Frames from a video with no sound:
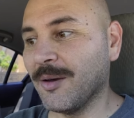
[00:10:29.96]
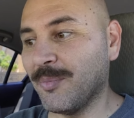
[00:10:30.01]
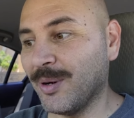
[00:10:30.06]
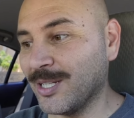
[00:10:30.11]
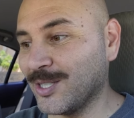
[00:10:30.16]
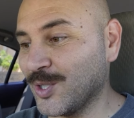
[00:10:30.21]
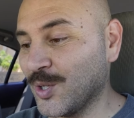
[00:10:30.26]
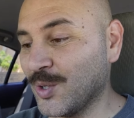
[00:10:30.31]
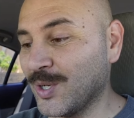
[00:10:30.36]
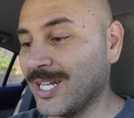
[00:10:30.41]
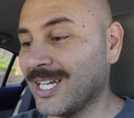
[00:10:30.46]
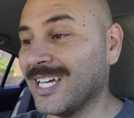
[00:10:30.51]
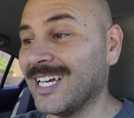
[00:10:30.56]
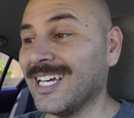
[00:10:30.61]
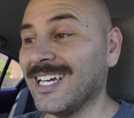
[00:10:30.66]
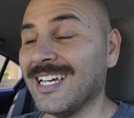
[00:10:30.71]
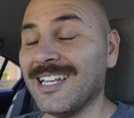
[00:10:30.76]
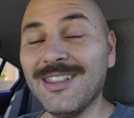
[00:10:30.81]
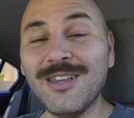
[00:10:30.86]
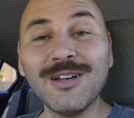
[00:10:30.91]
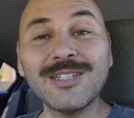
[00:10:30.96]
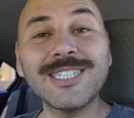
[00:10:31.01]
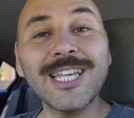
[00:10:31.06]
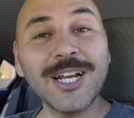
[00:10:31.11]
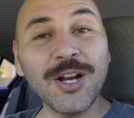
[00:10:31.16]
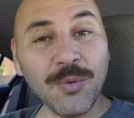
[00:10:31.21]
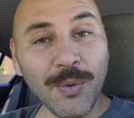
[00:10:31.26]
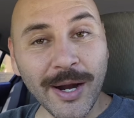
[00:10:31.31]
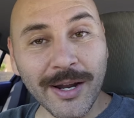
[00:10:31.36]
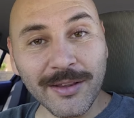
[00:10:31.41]
But dude, looks
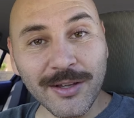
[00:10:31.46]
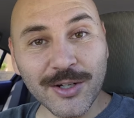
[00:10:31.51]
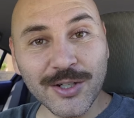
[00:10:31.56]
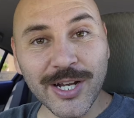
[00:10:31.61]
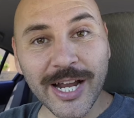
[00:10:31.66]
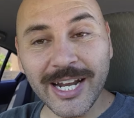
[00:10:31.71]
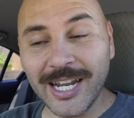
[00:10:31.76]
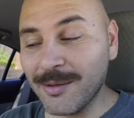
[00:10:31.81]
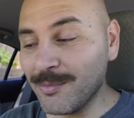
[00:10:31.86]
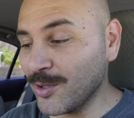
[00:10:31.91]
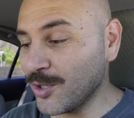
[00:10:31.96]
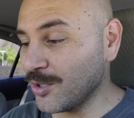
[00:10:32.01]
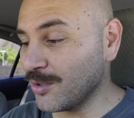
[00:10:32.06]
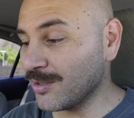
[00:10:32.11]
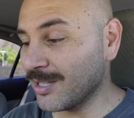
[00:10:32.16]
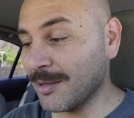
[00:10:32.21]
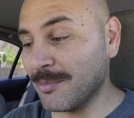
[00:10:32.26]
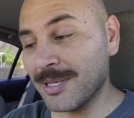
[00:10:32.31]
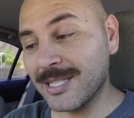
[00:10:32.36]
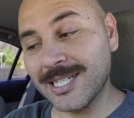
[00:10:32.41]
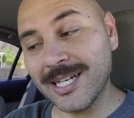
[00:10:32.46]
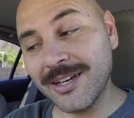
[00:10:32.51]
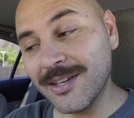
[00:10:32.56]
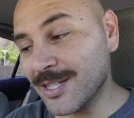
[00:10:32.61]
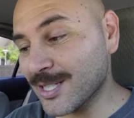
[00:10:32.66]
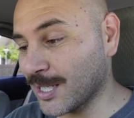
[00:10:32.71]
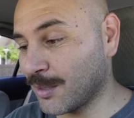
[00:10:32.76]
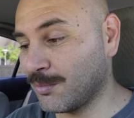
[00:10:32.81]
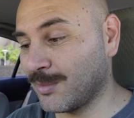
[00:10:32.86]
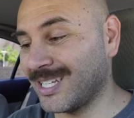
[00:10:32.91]
like a regular shiny Mew. Let me tell
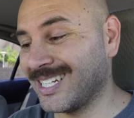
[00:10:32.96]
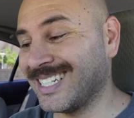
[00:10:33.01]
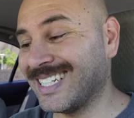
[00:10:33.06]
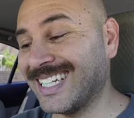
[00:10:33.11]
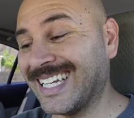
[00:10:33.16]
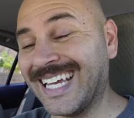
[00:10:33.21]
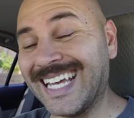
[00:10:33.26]
you something.